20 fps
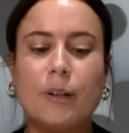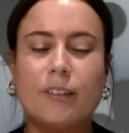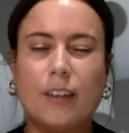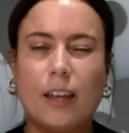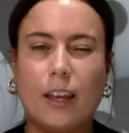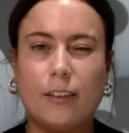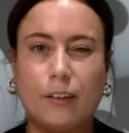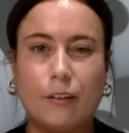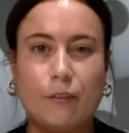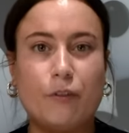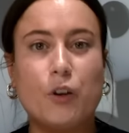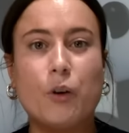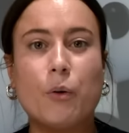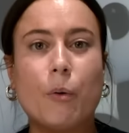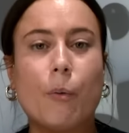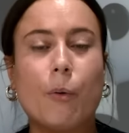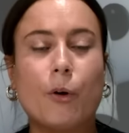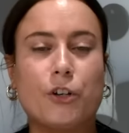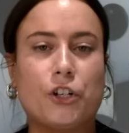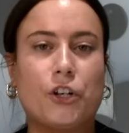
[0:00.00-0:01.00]
to as if you were
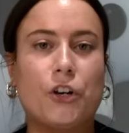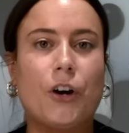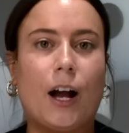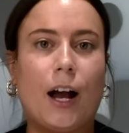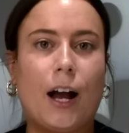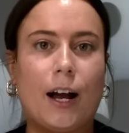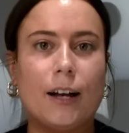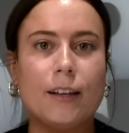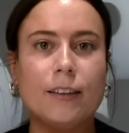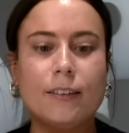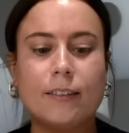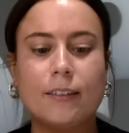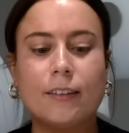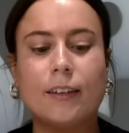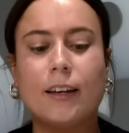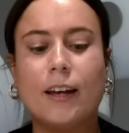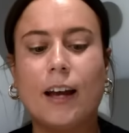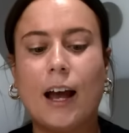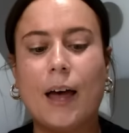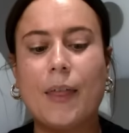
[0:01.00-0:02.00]
washing your hands,
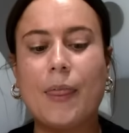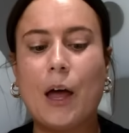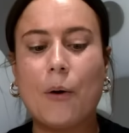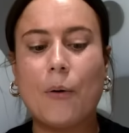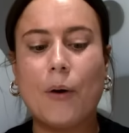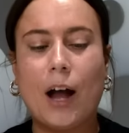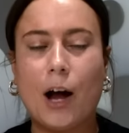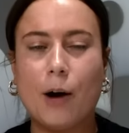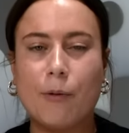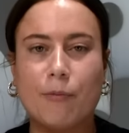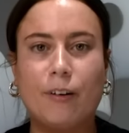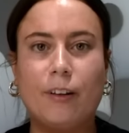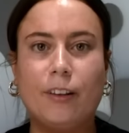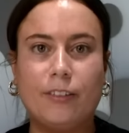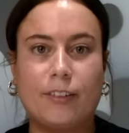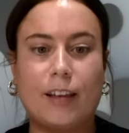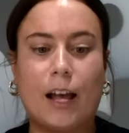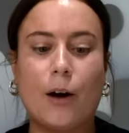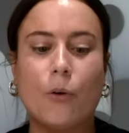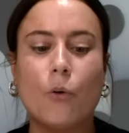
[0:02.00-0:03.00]
and that will help
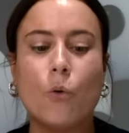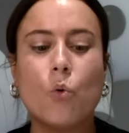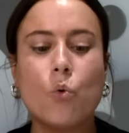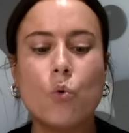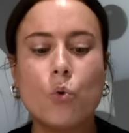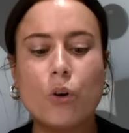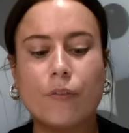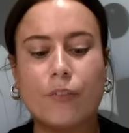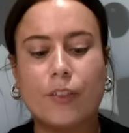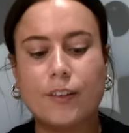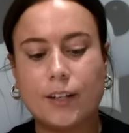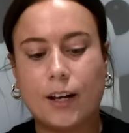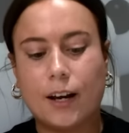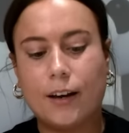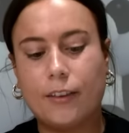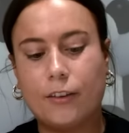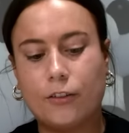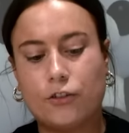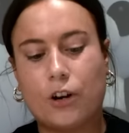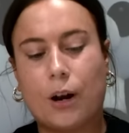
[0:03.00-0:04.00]
rinse out all of the dirt
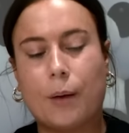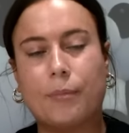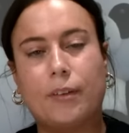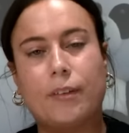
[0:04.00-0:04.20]
that's trapped